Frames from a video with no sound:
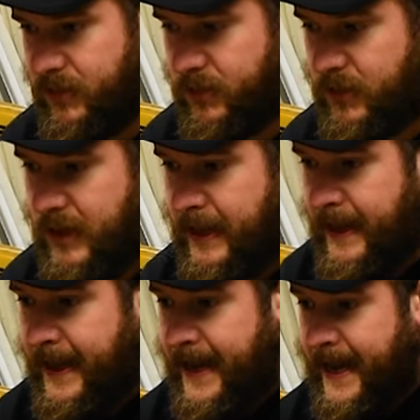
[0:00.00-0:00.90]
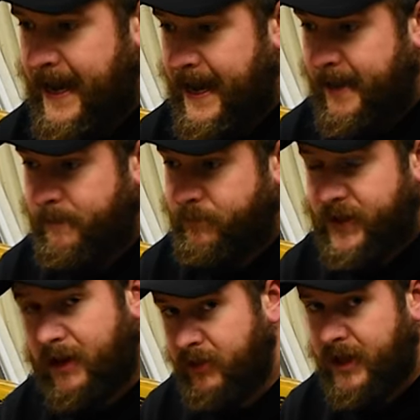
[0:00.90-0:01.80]
doing. Then
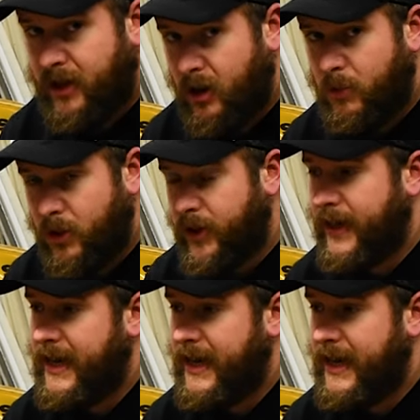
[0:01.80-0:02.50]
really all we're looking